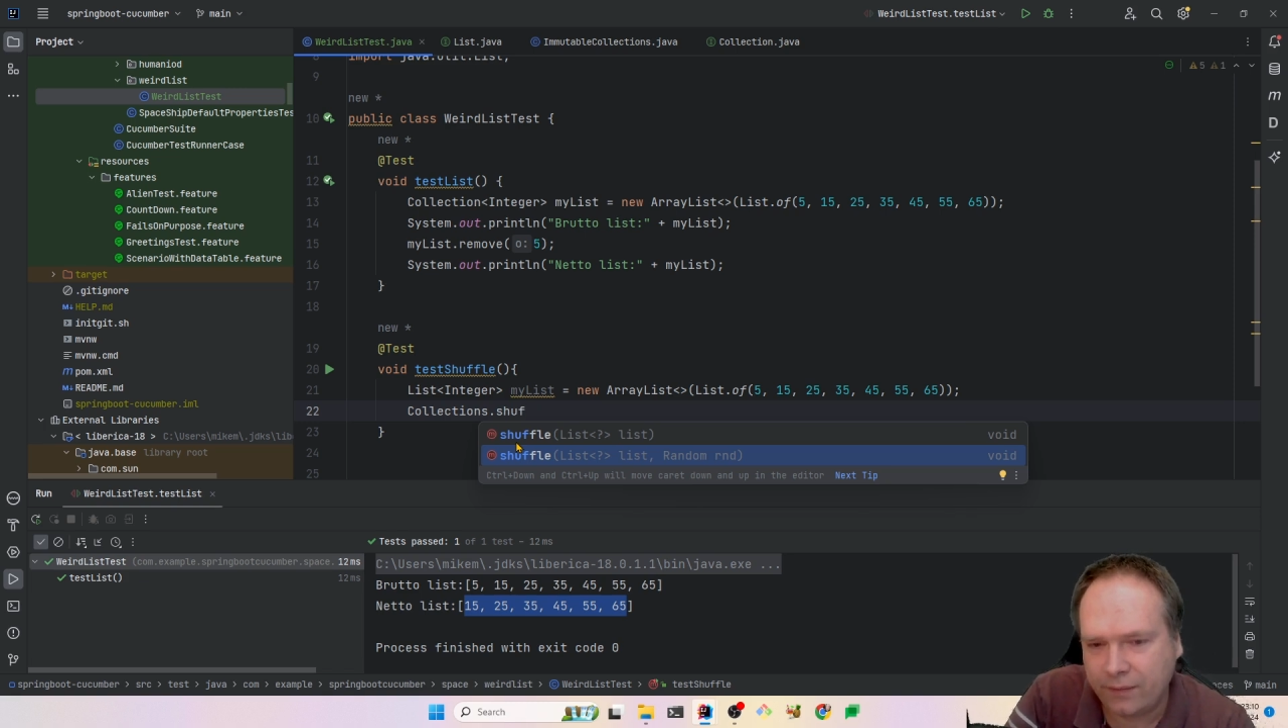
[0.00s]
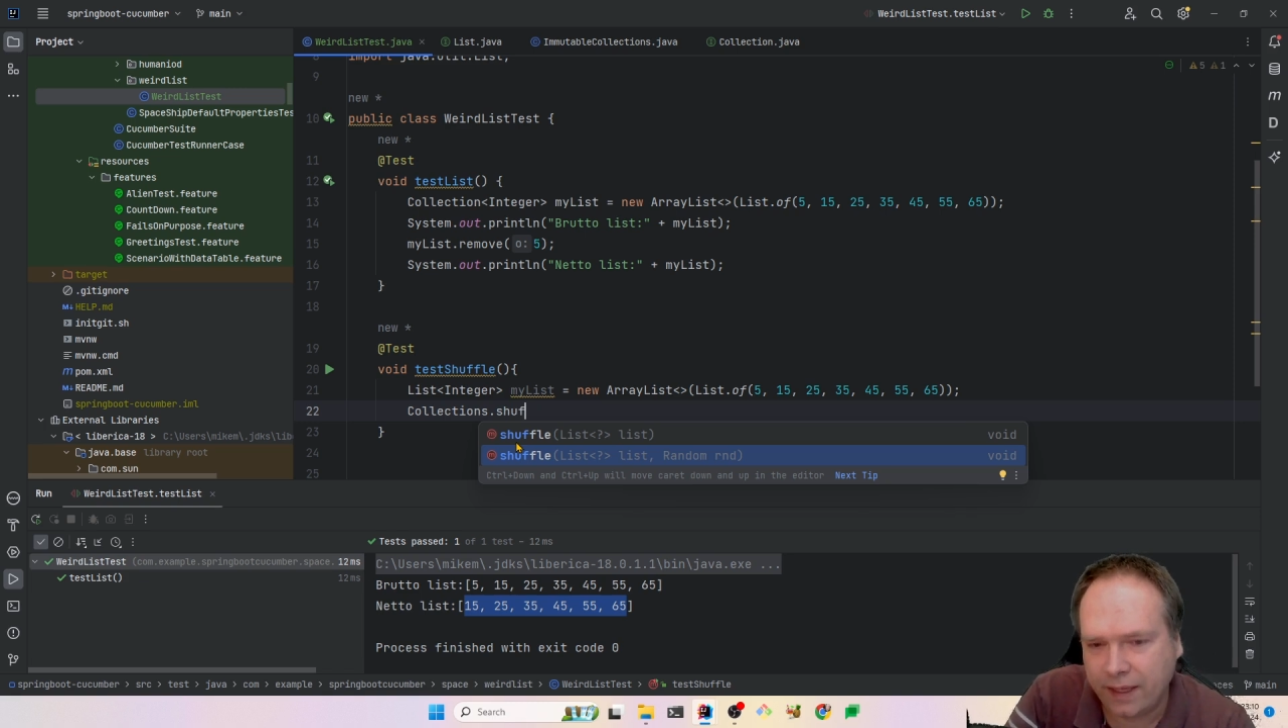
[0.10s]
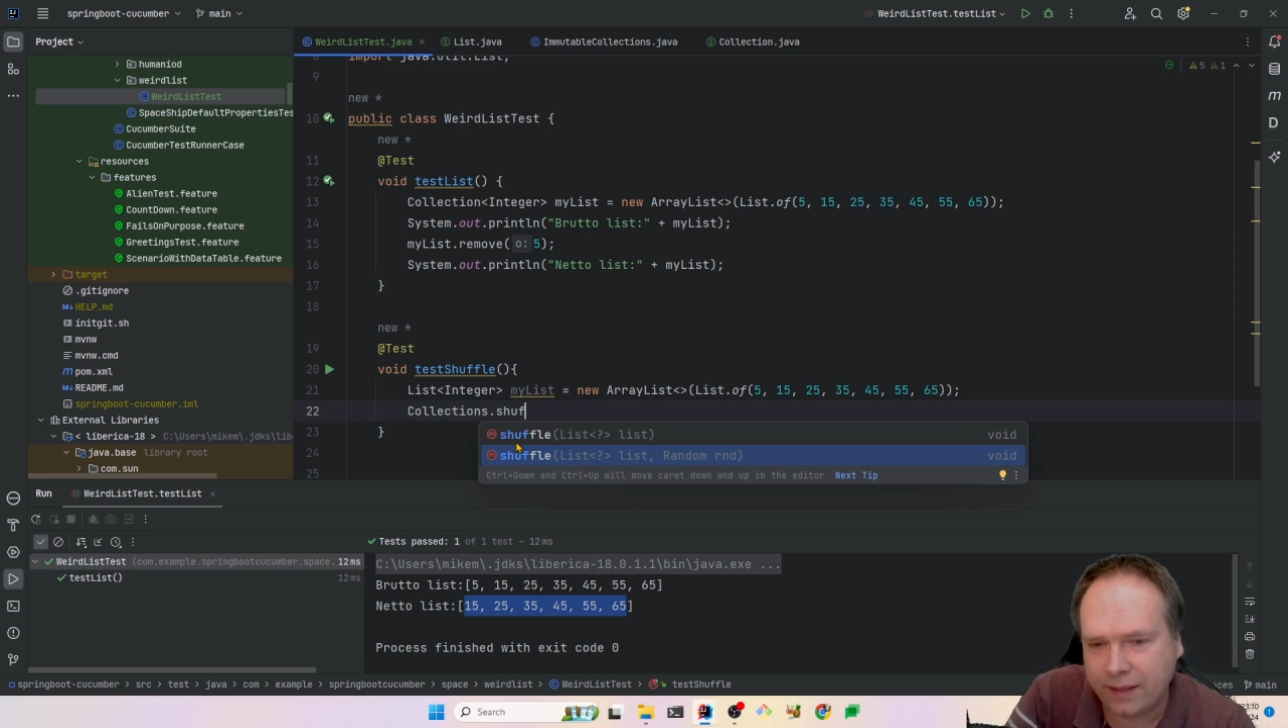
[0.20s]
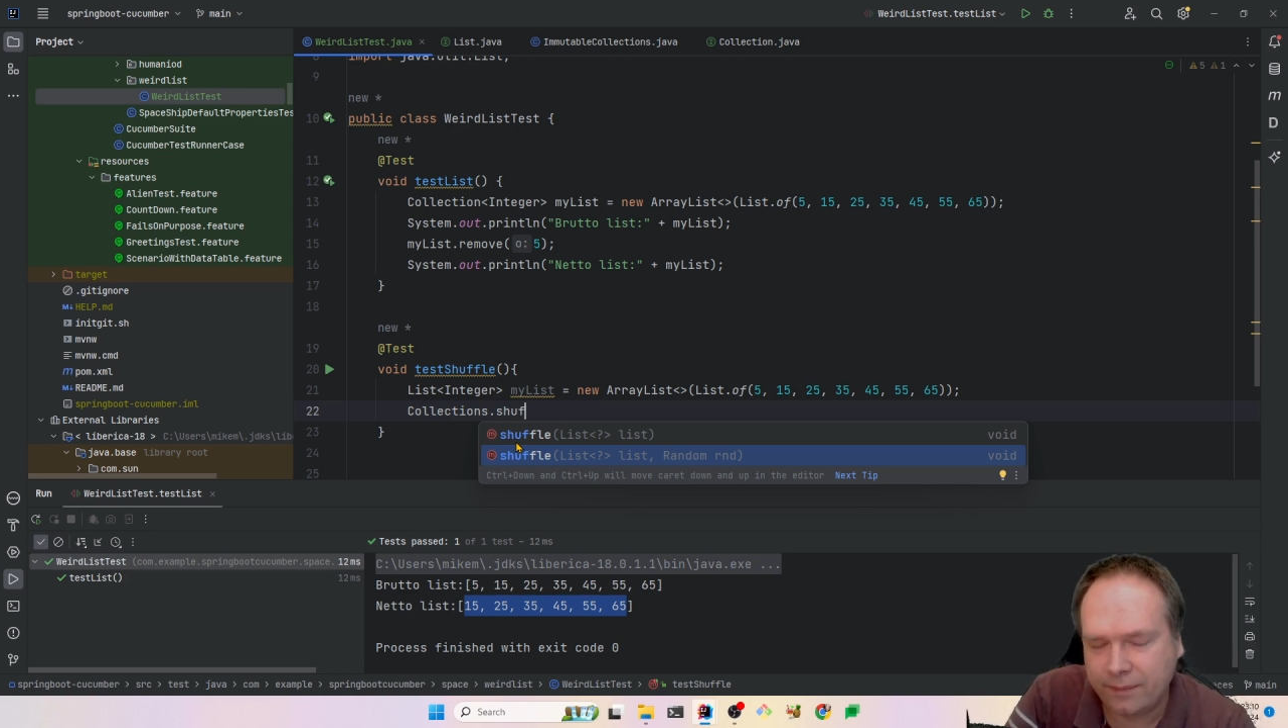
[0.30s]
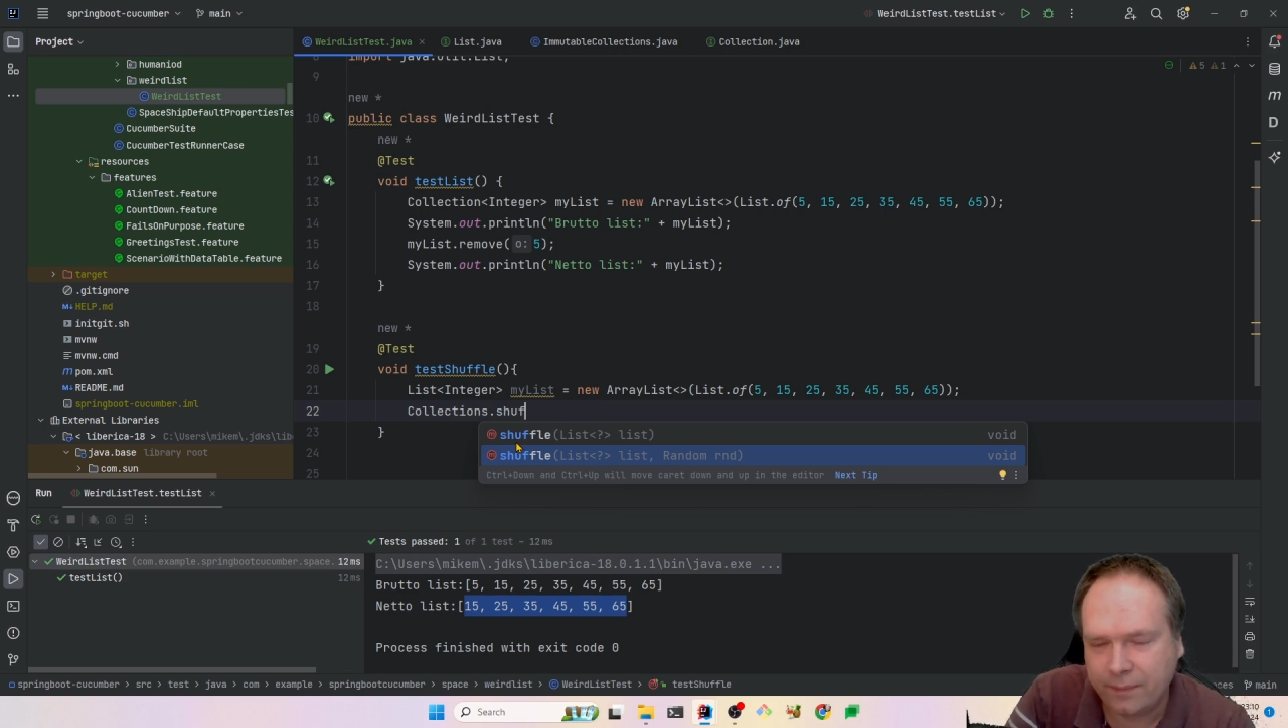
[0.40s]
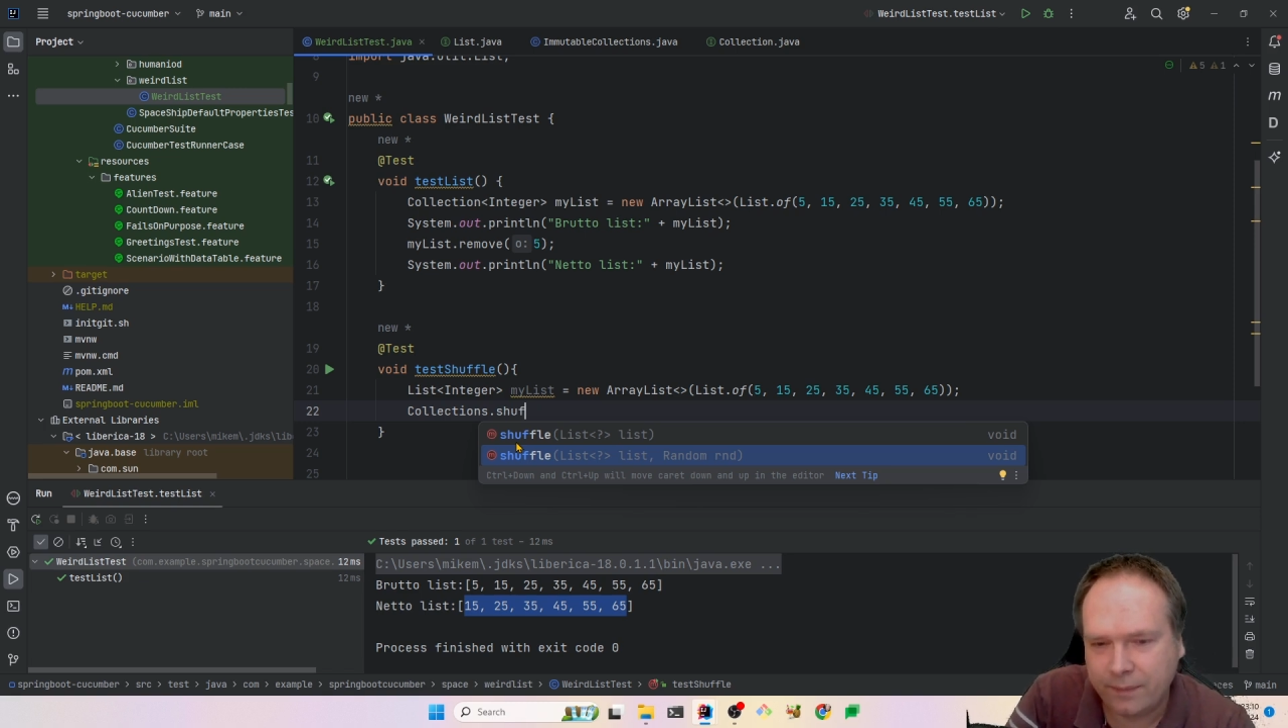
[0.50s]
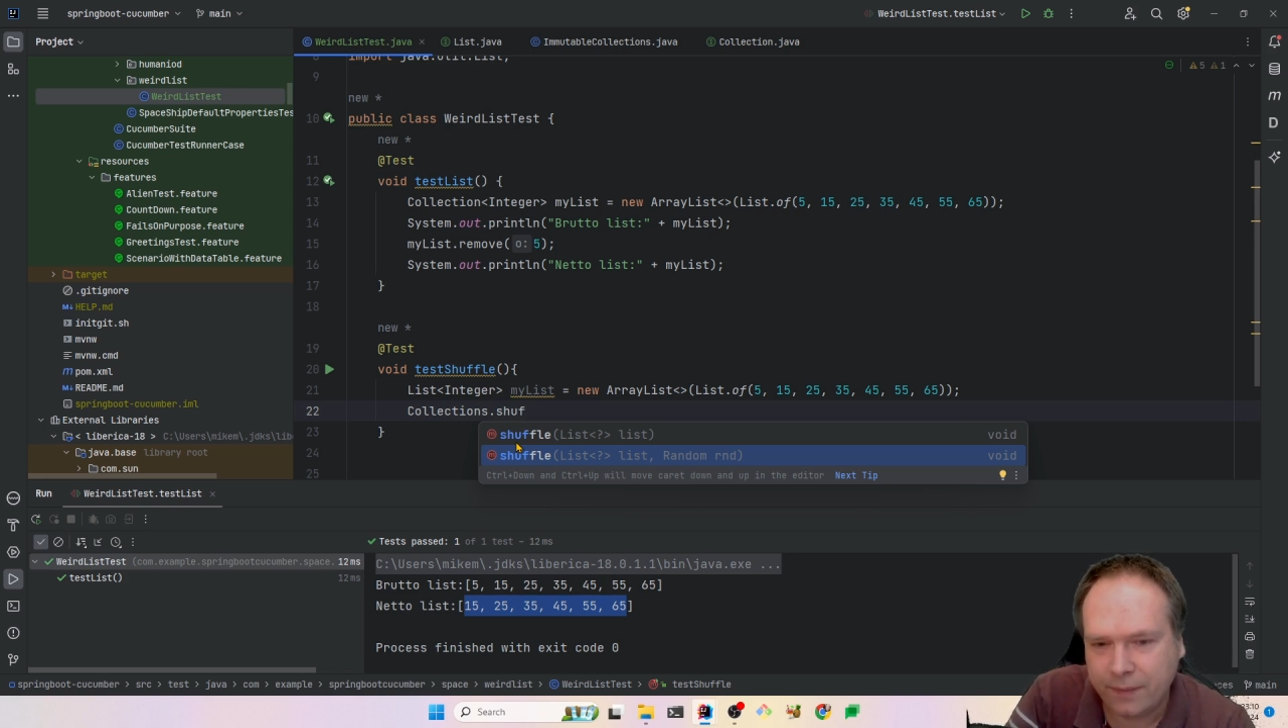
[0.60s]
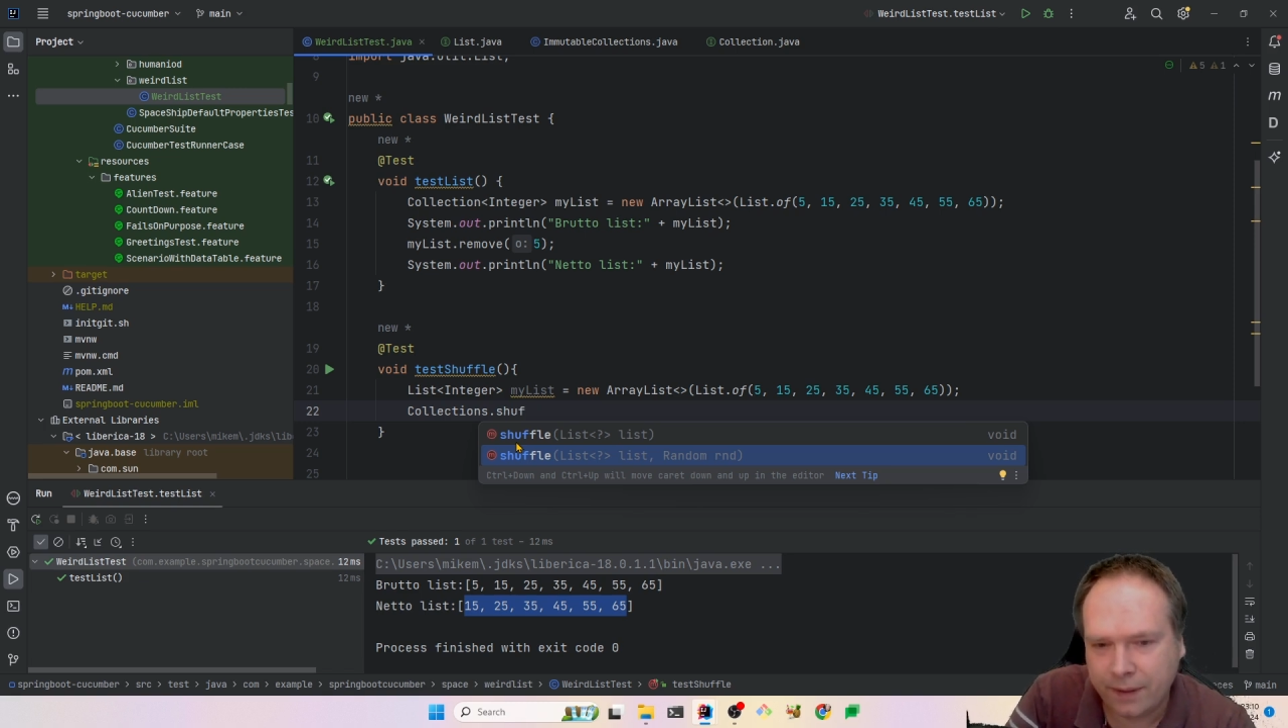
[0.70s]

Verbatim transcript: random